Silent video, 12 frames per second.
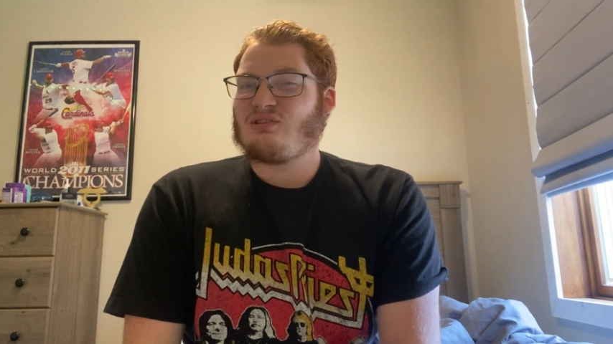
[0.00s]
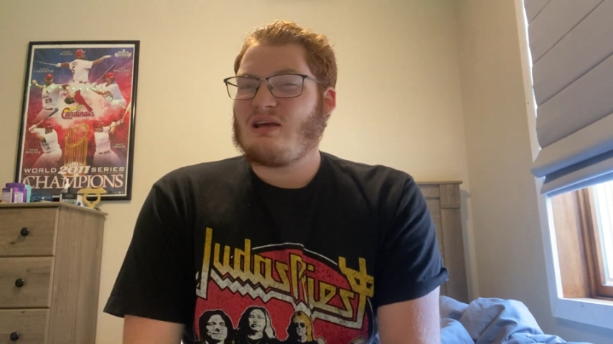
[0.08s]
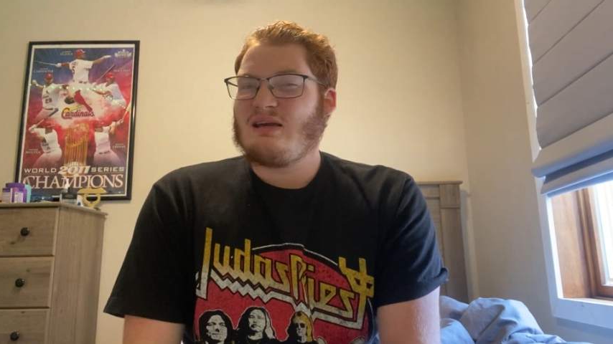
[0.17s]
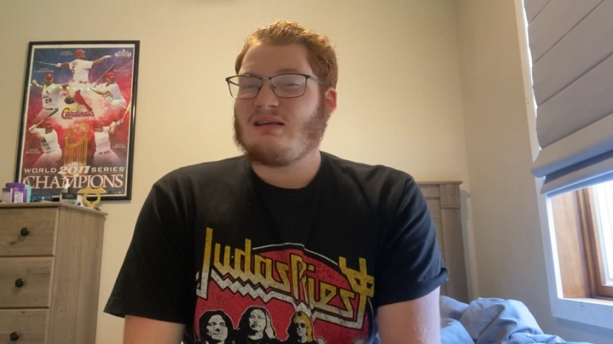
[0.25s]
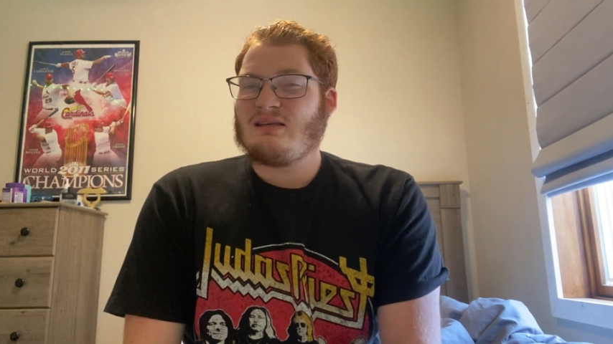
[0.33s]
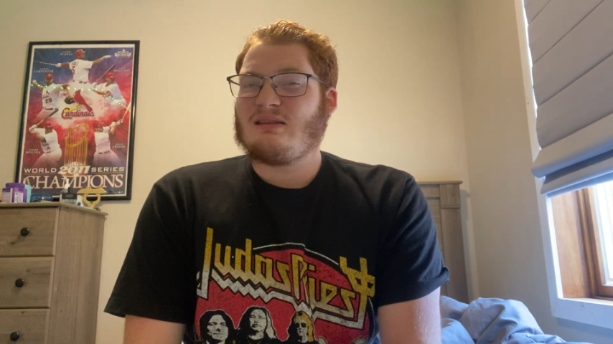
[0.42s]

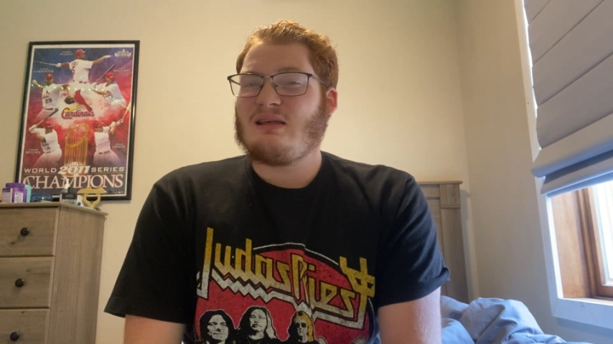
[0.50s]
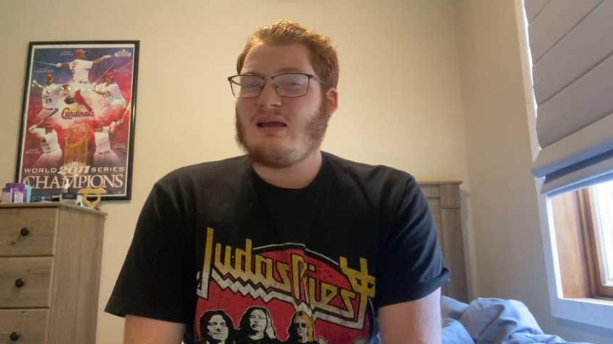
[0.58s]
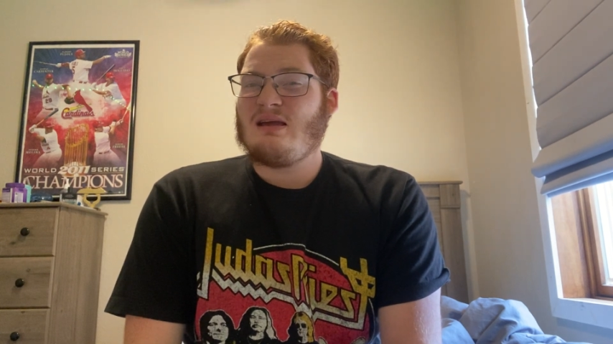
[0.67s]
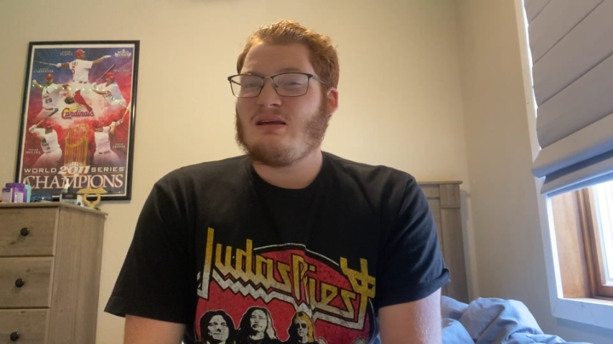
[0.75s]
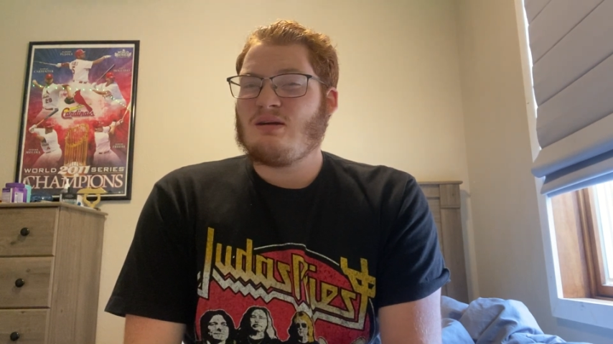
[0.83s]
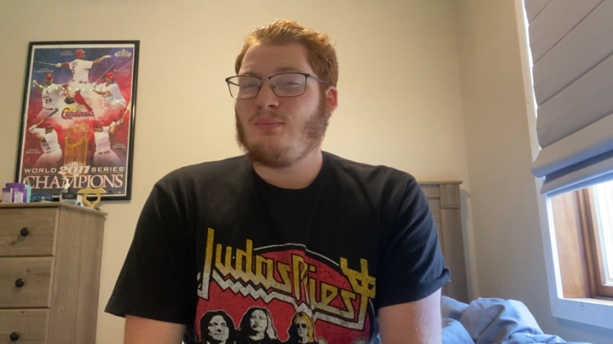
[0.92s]
like
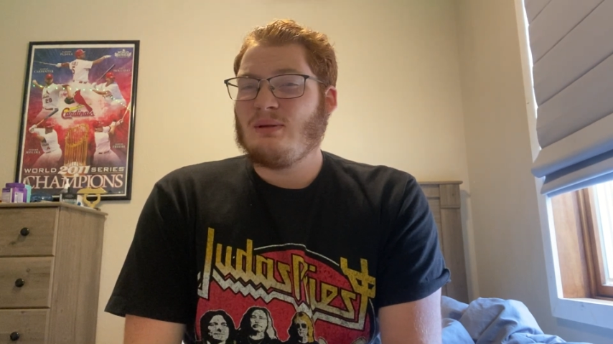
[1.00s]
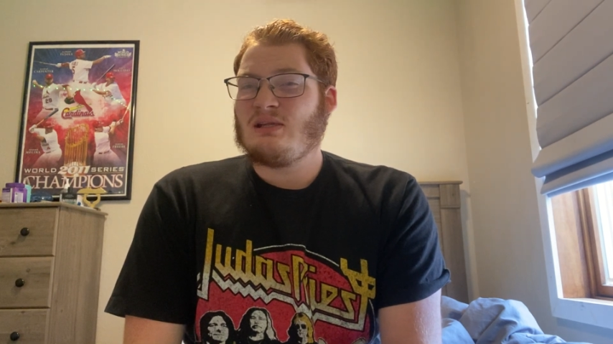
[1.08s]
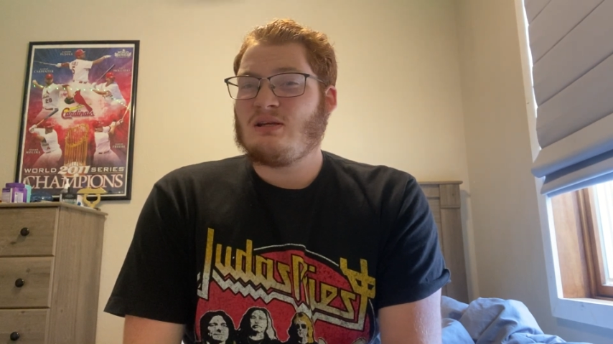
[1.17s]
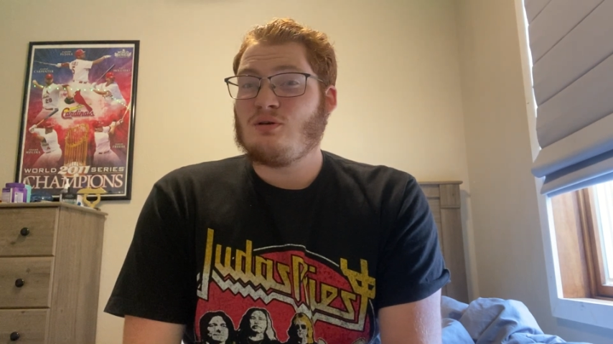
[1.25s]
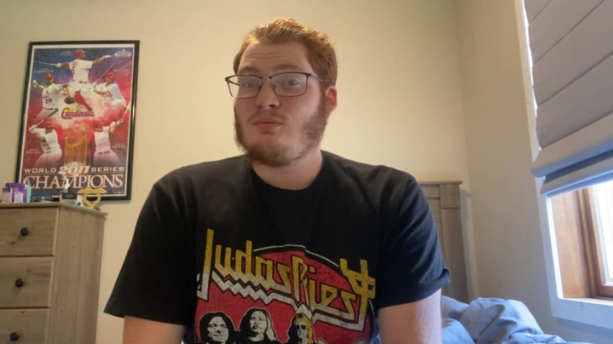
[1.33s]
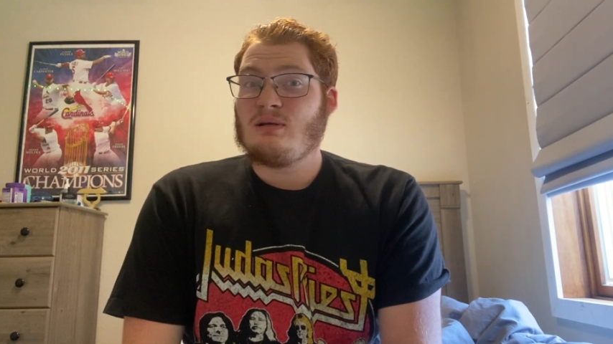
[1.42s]
he could be the
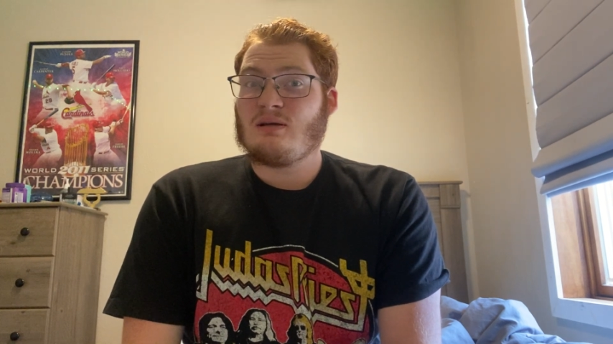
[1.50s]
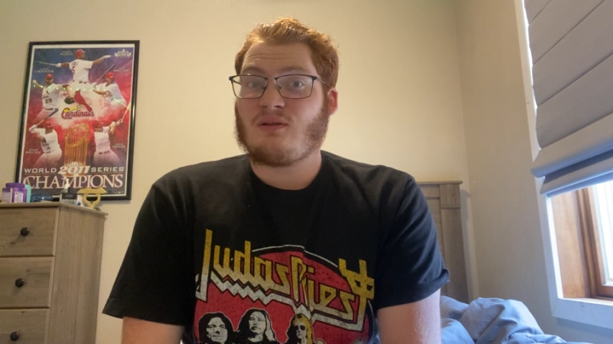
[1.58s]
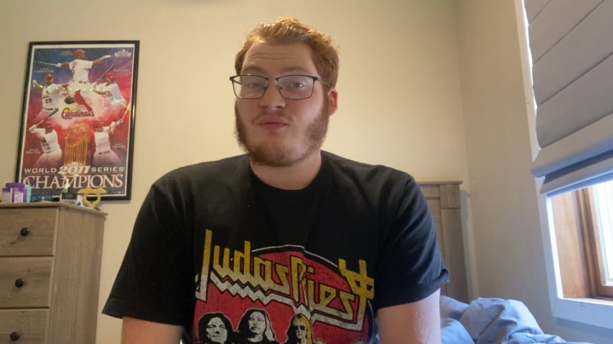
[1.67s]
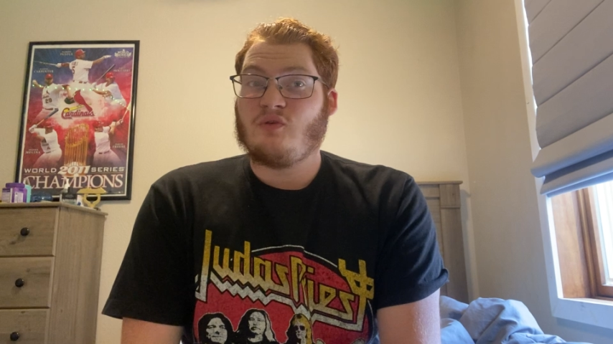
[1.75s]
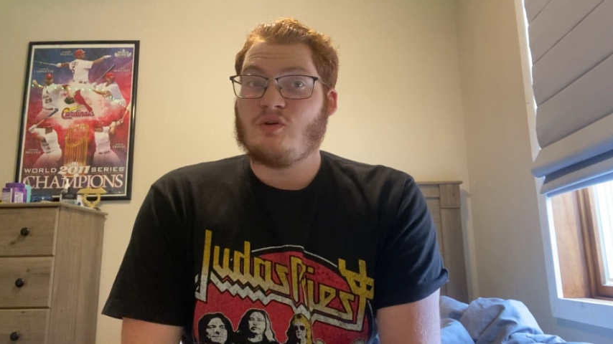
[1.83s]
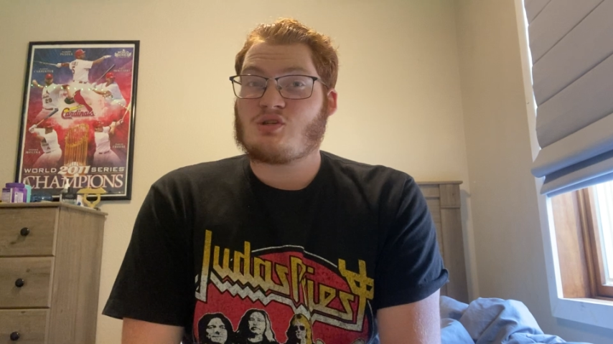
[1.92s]
QB of
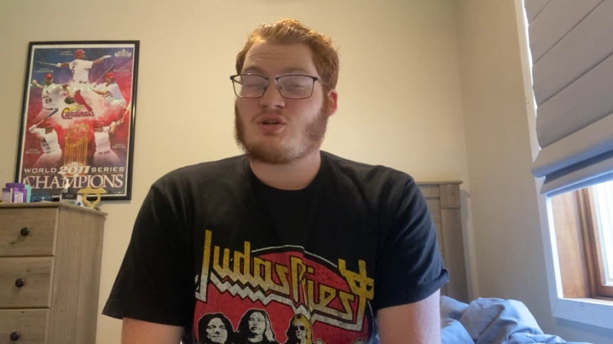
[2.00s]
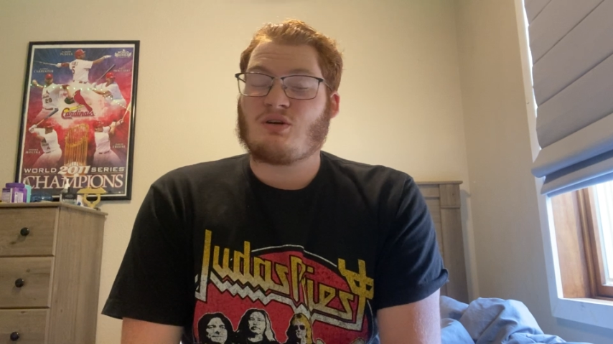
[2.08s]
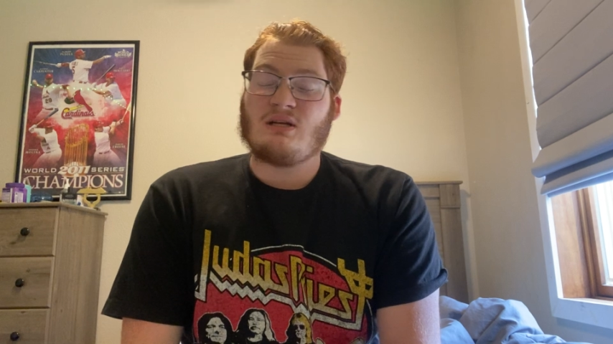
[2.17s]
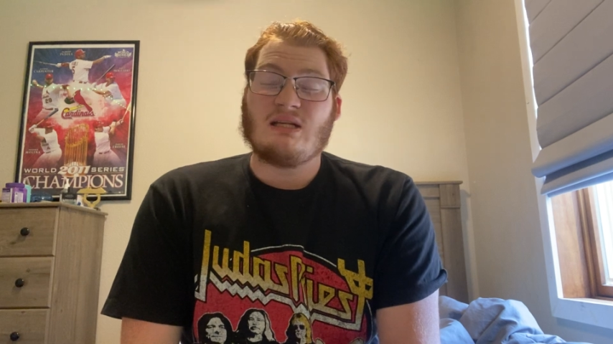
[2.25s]
the future.